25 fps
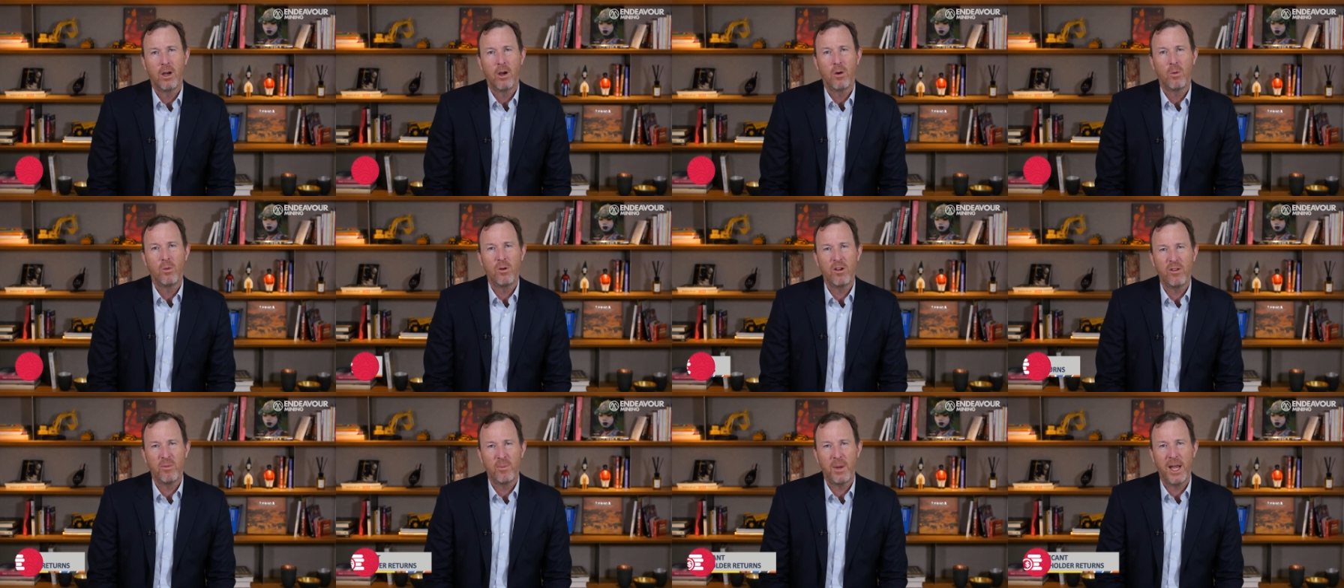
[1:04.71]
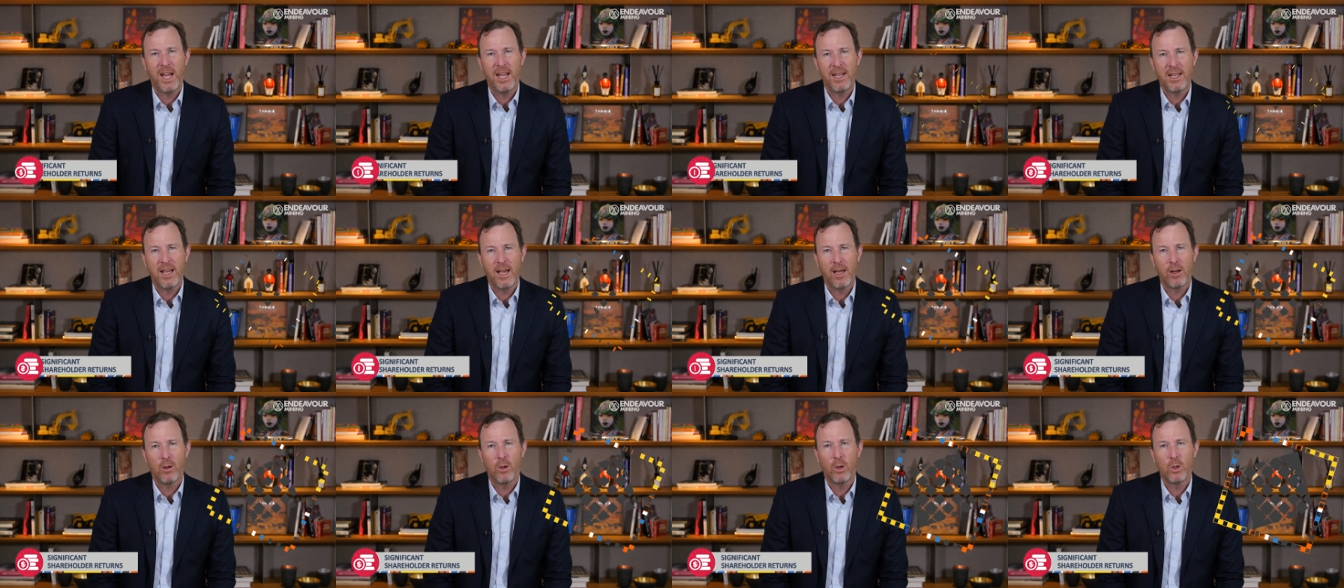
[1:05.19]
we've paid
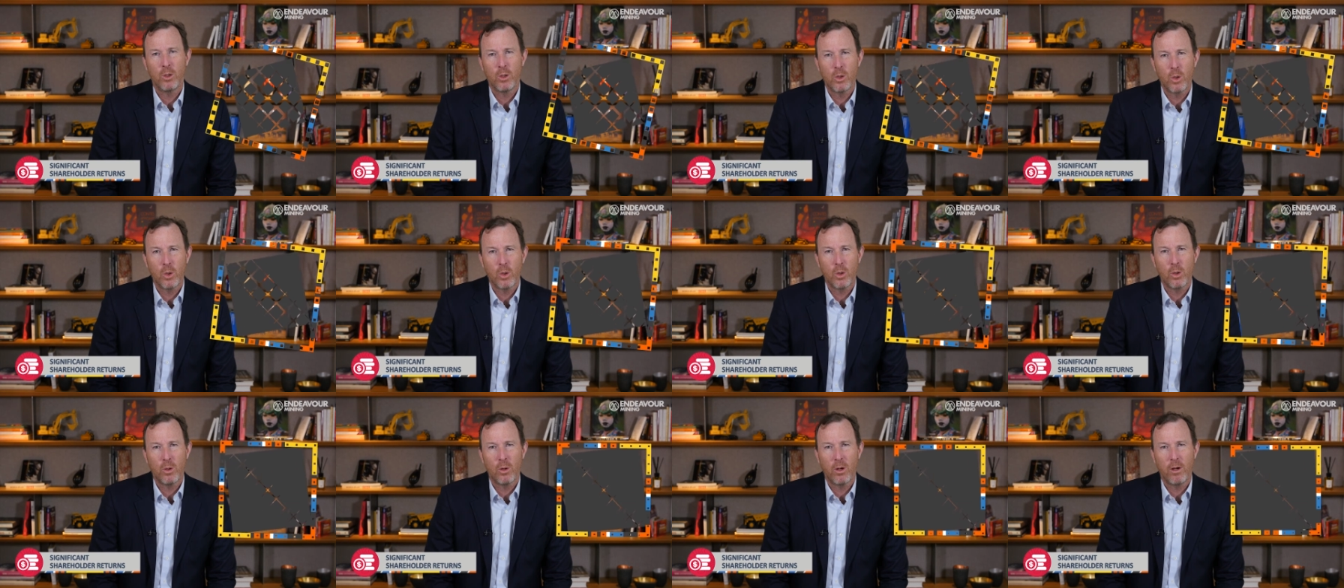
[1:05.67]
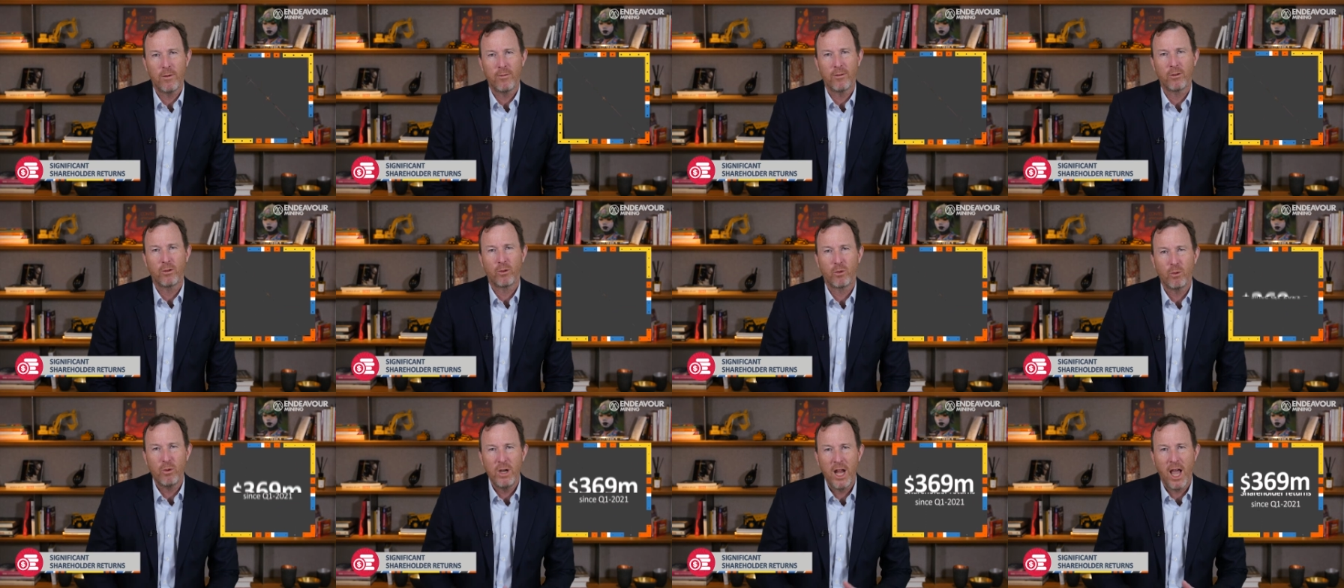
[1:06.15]
out a total of
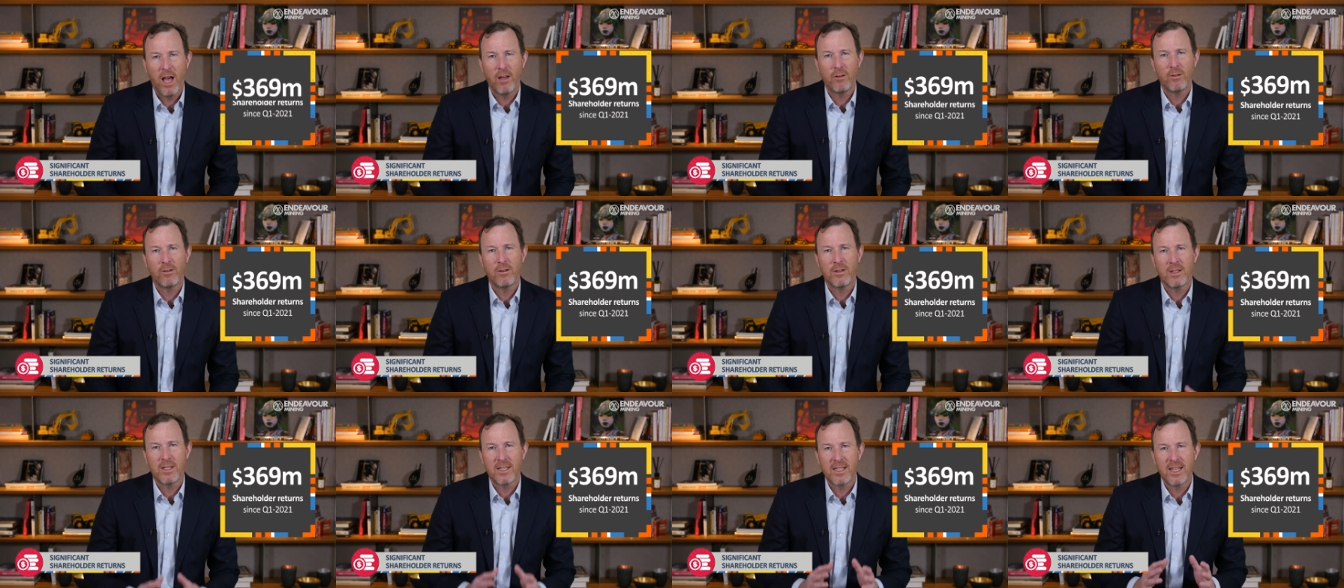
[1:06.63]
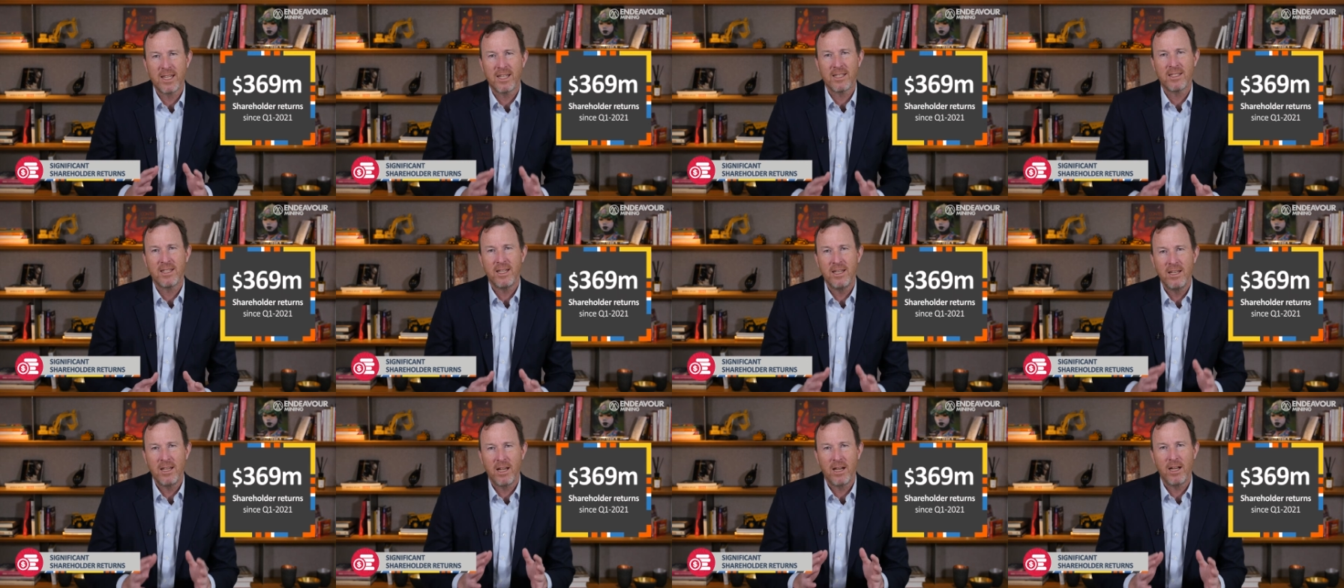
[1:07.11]

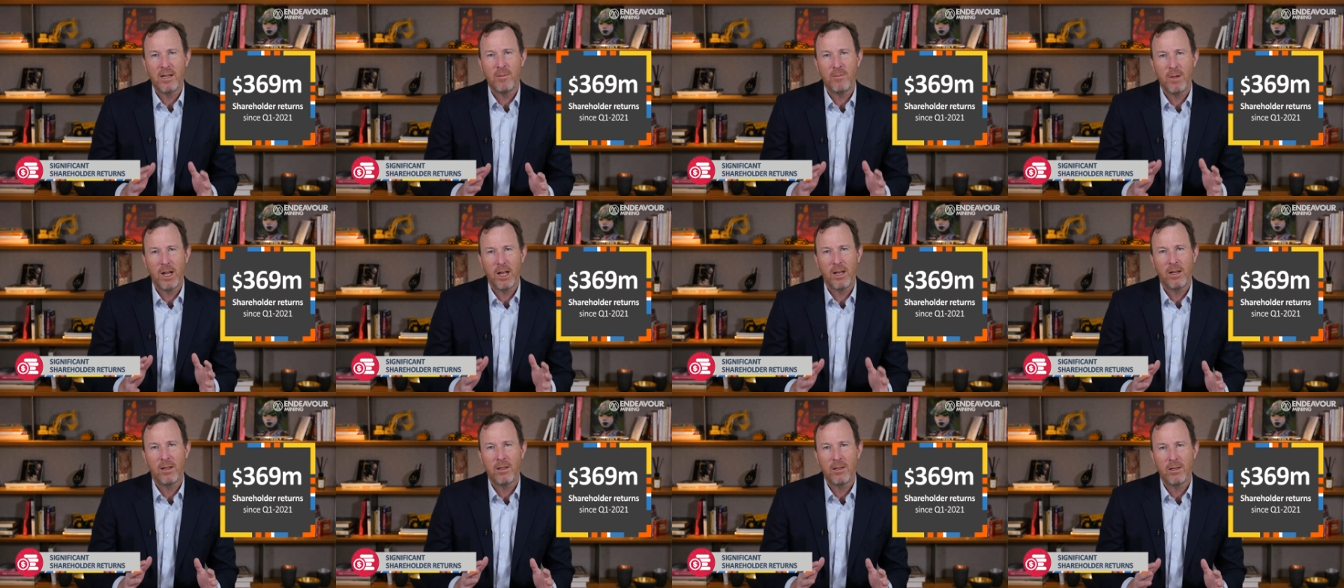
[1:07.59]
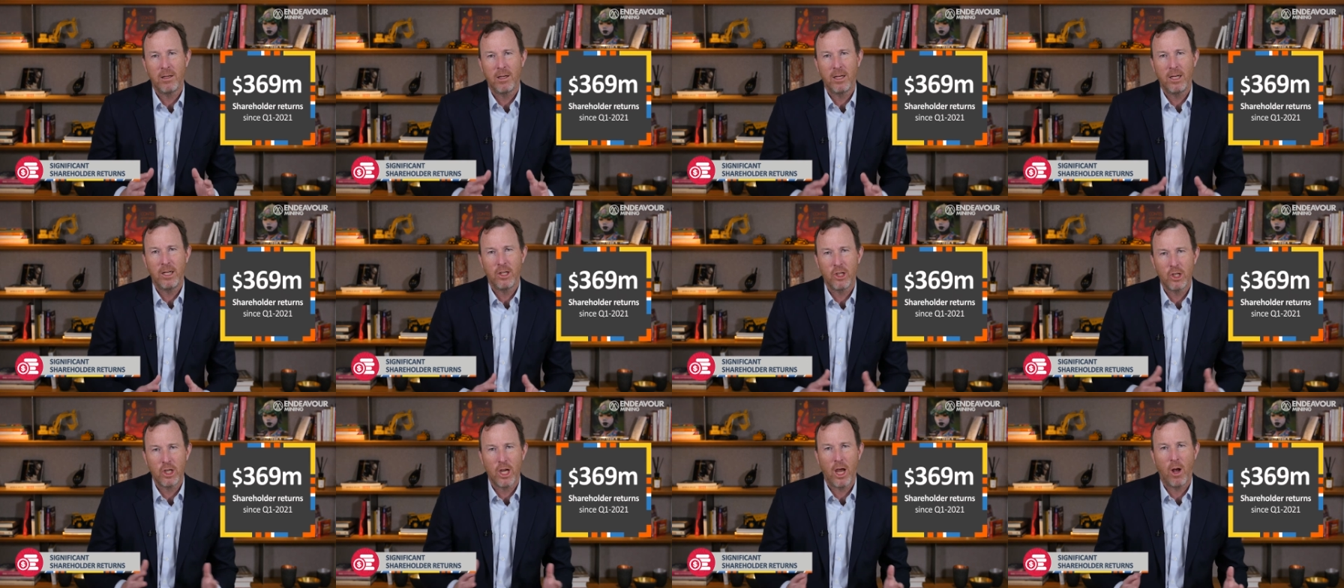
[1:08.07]
369 million
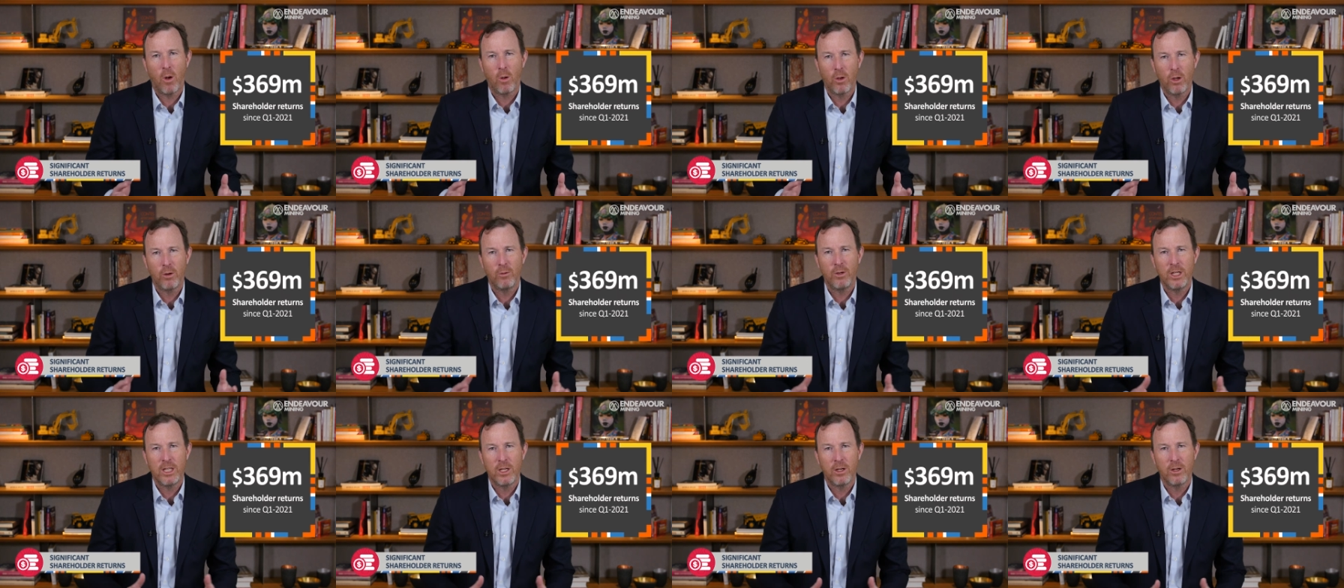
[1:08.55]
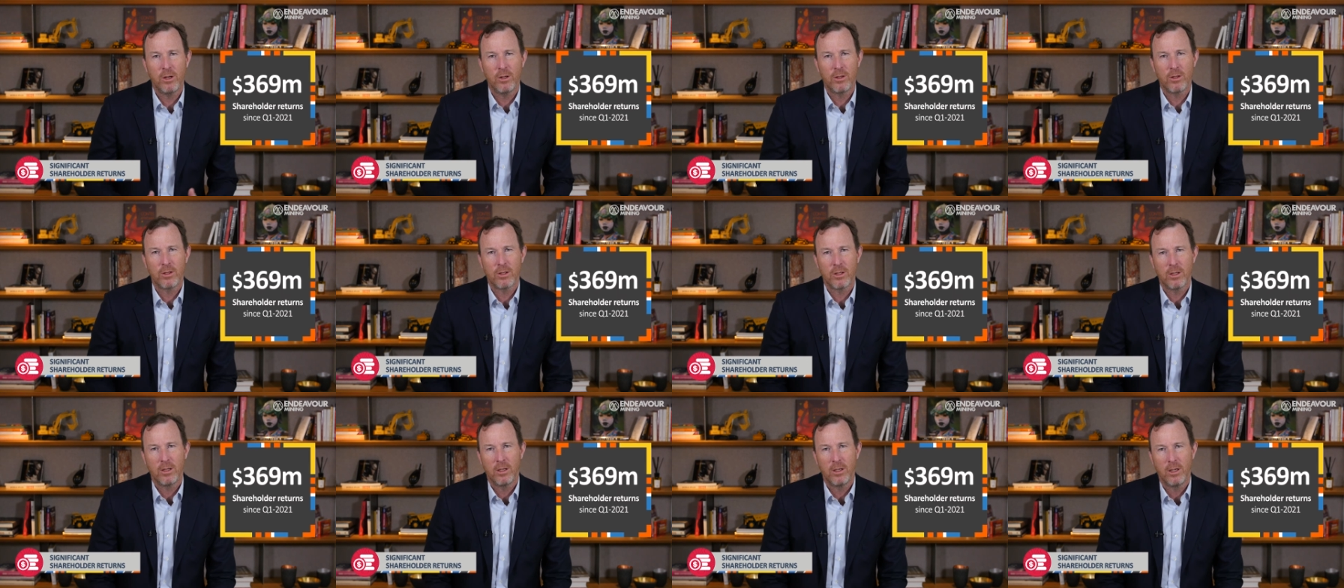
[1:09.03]
in shareholder
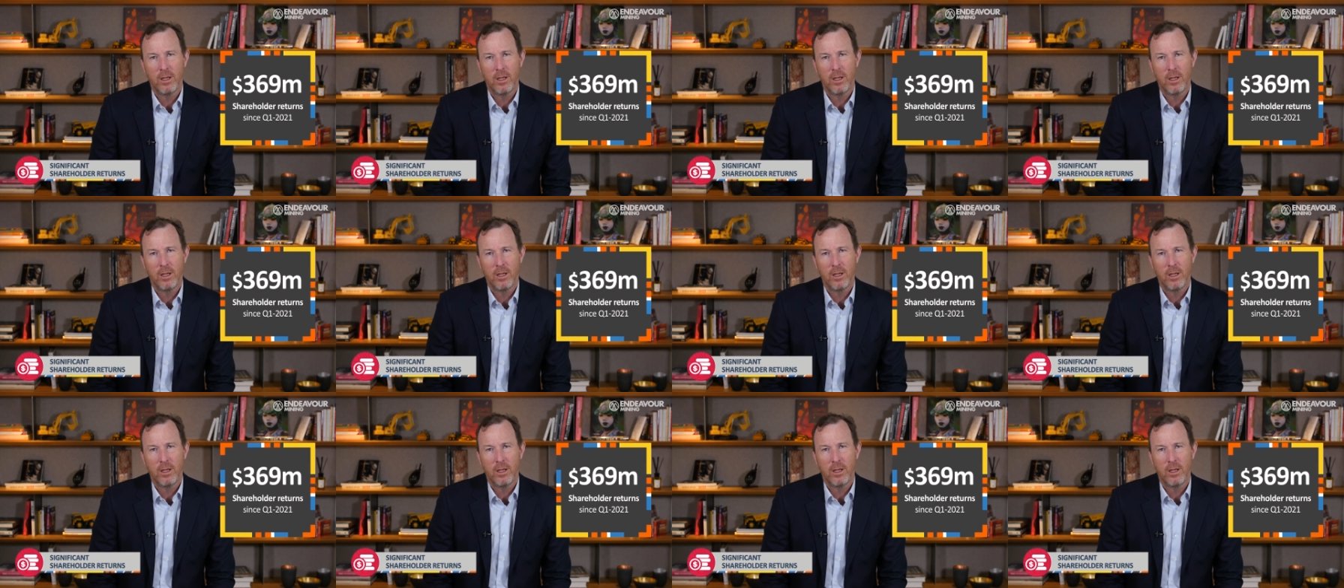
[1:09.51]
returns.